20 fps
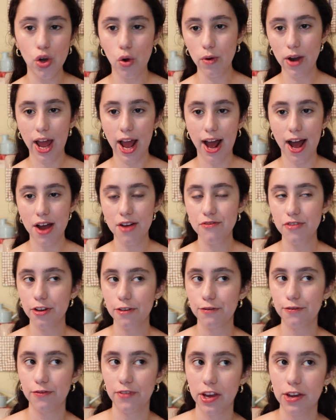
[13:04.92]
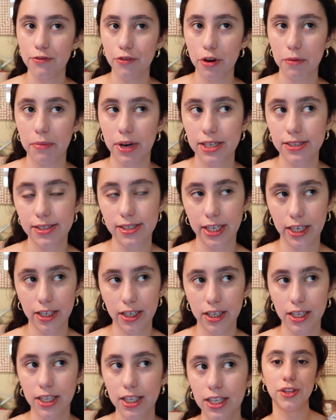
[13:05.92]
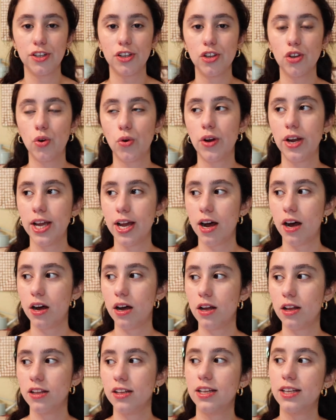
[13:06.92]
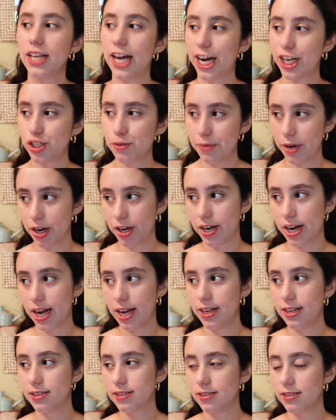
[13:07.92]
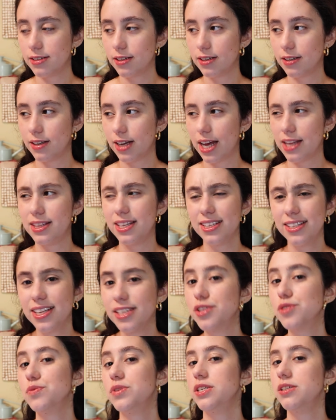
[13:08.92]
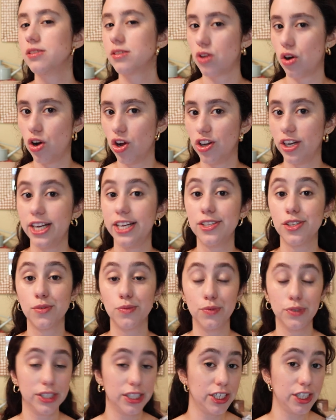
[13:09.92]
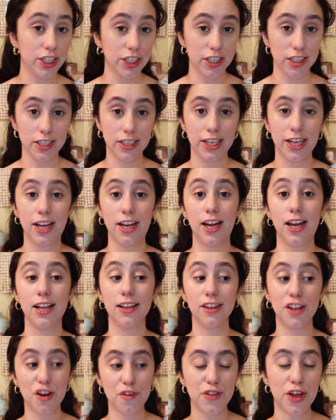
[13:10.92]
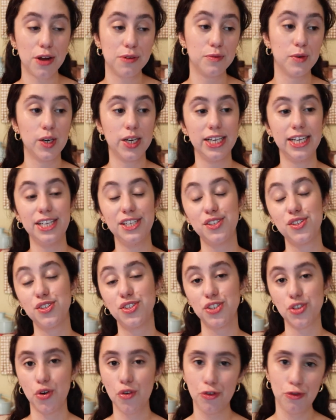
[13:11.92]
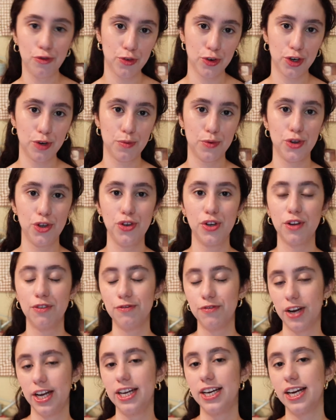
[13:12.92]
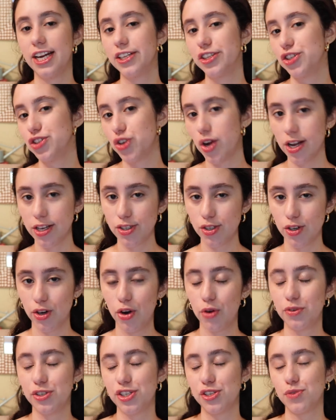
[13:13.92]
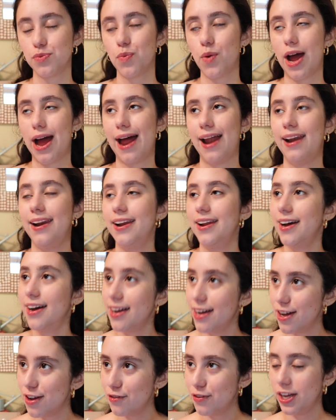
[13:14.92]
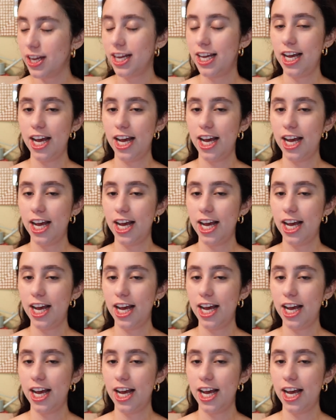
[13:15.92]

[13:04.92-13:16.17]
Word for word: don't have a favorite mascara, but the L'Oreal Lash Paradise, I think that's what it's called. It's really good. Love that one. It's so affordable. You can find it at the drugstore, which is what I love.